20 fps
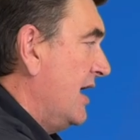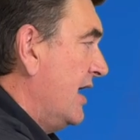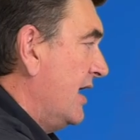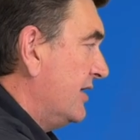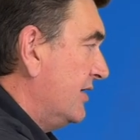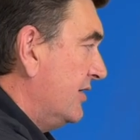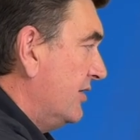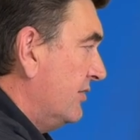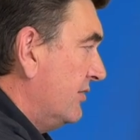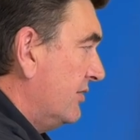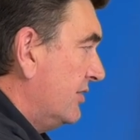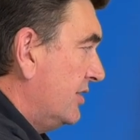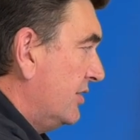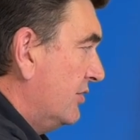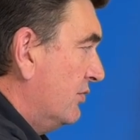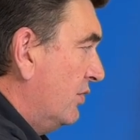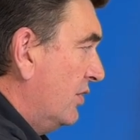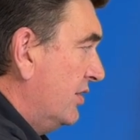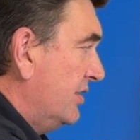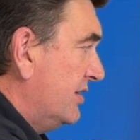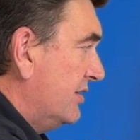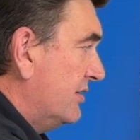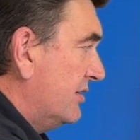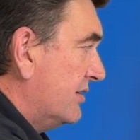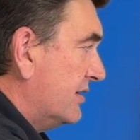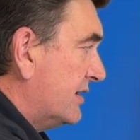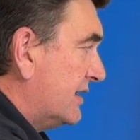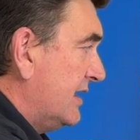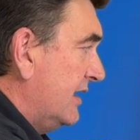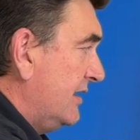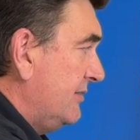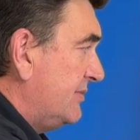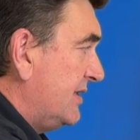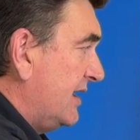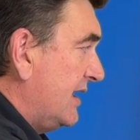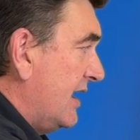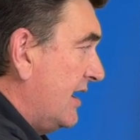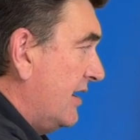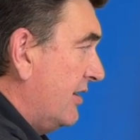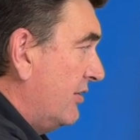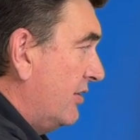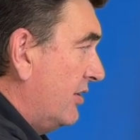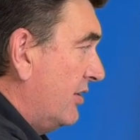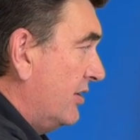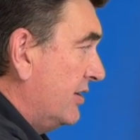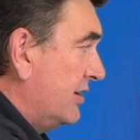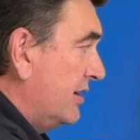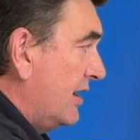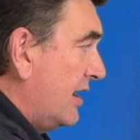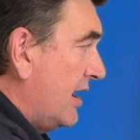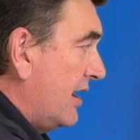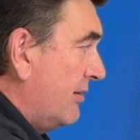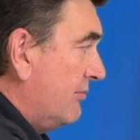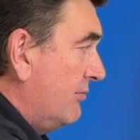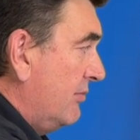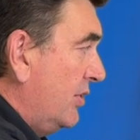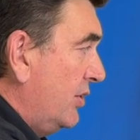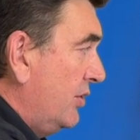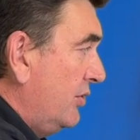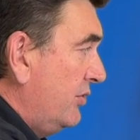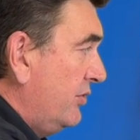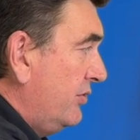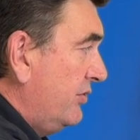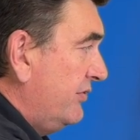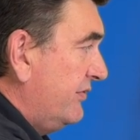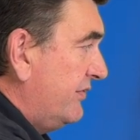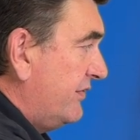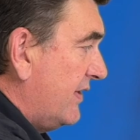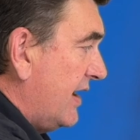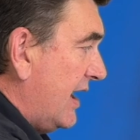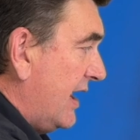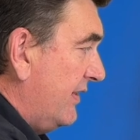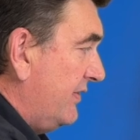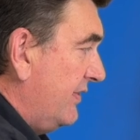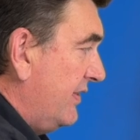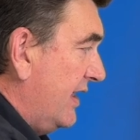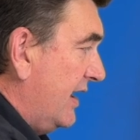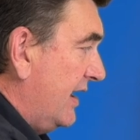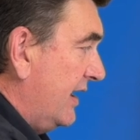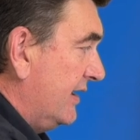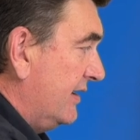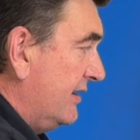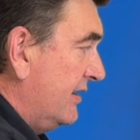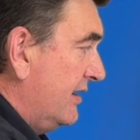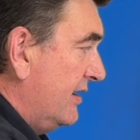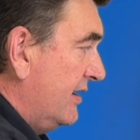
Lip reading: You want to keep the air on, move, and then